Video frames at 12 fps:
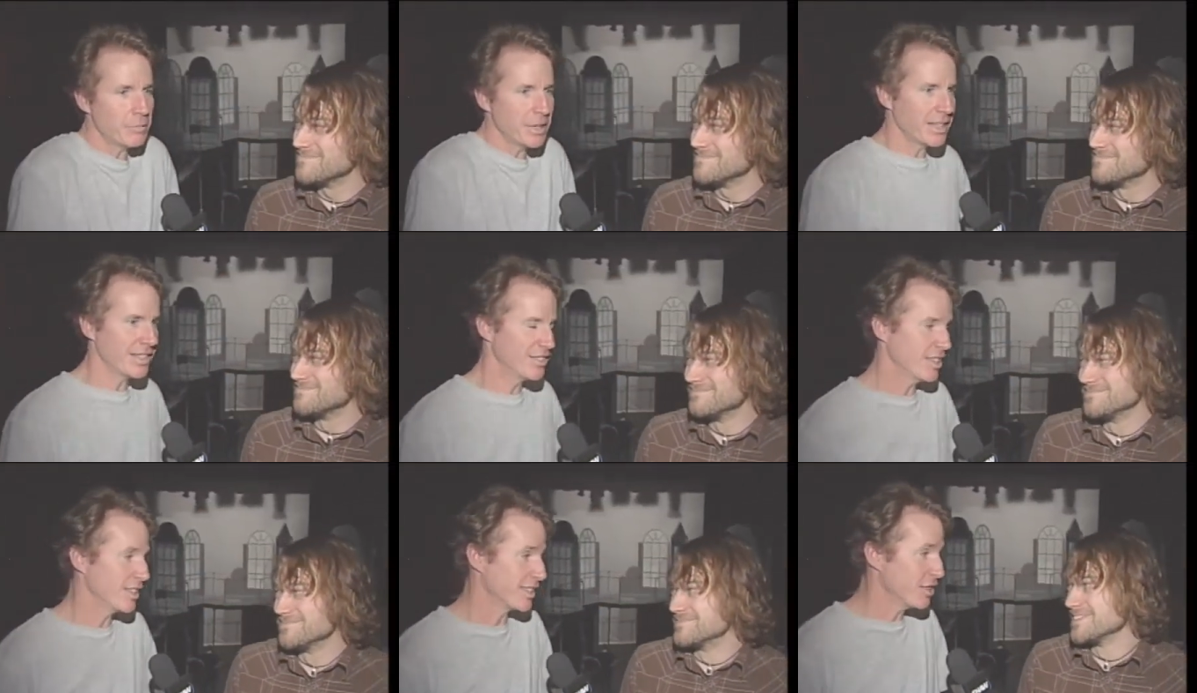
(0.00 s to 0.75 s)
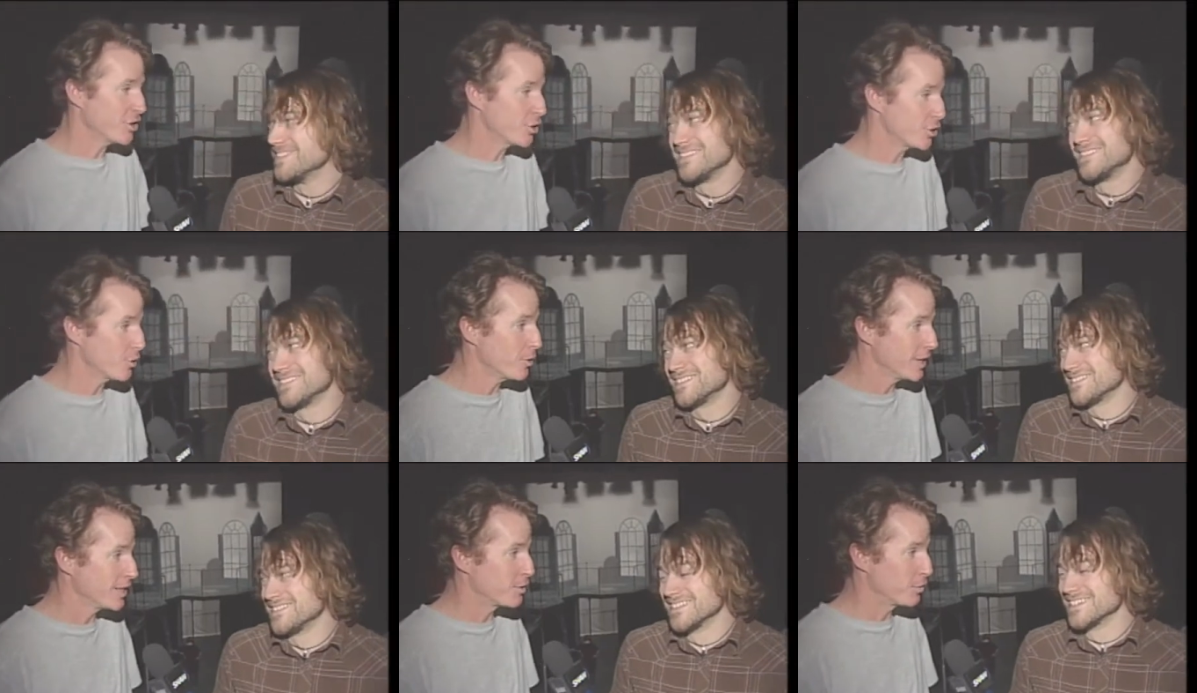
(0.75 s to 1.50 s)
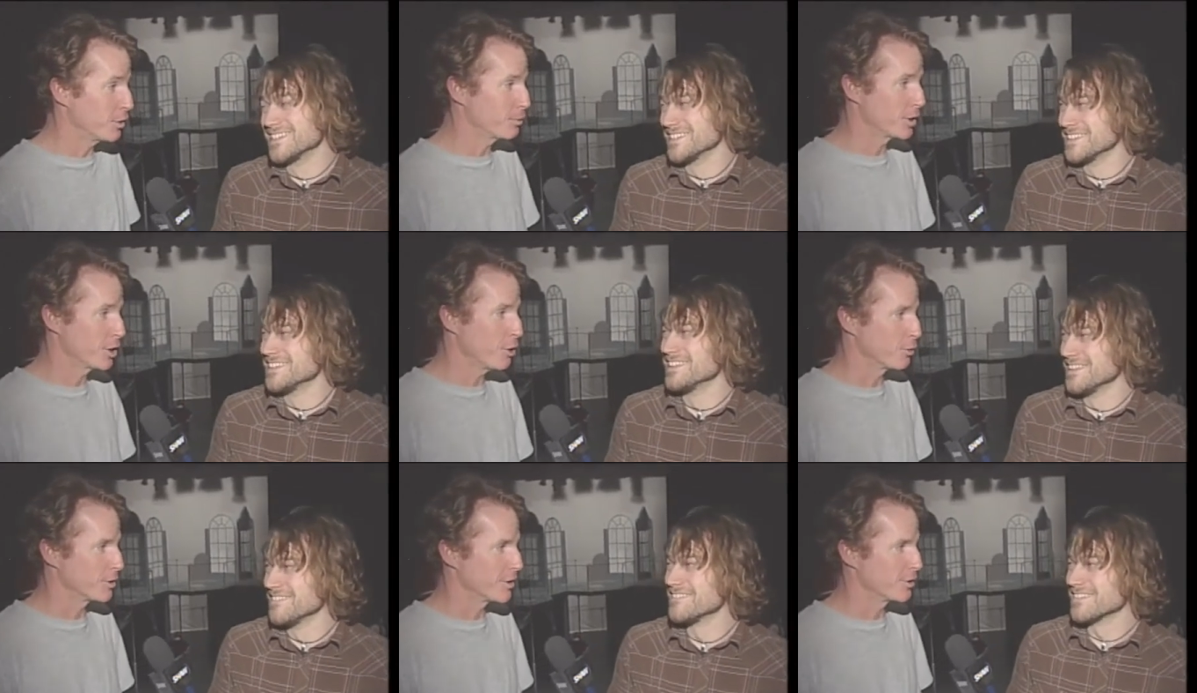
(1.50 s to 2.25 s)
Speaker 1: what can I tell you? This story is filled with
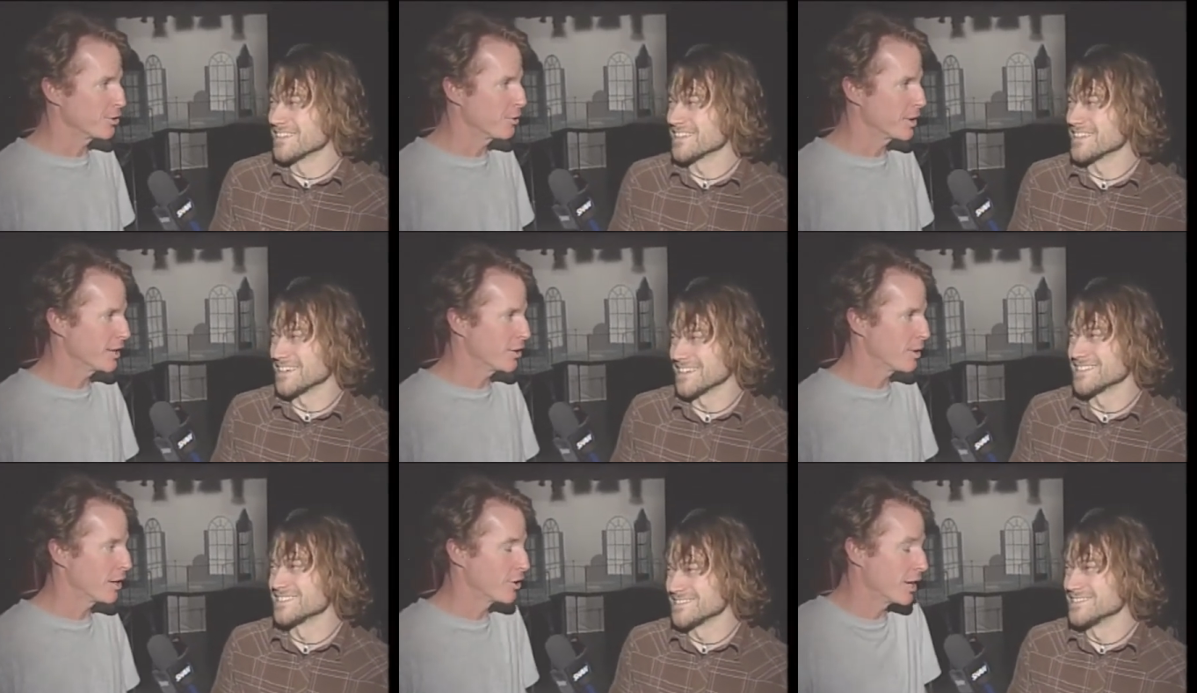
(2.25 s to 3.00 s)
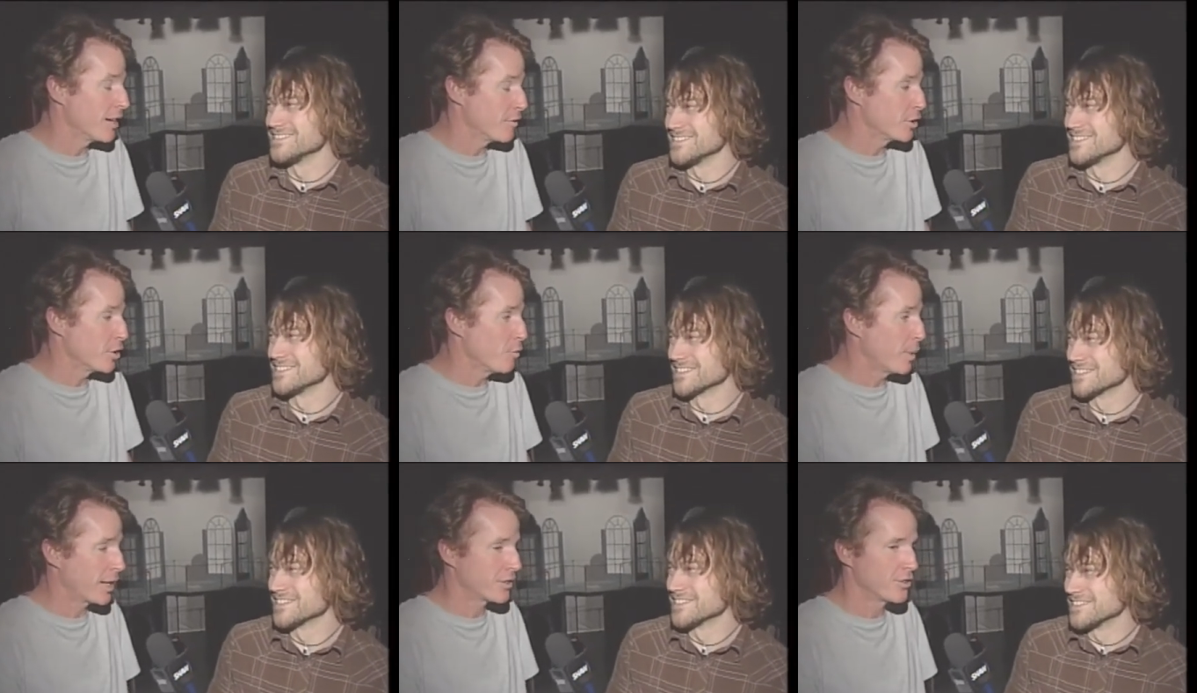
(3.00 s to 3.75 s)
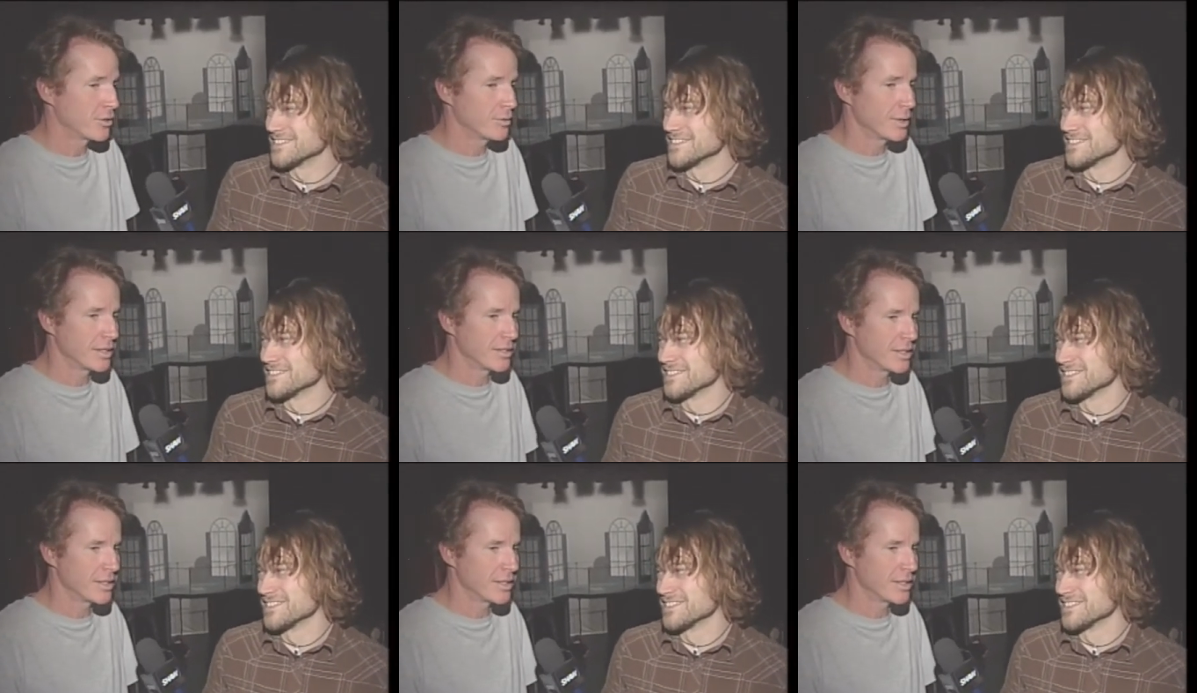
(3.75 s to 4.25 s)
ghosts. There's no getting around it. And if you go back to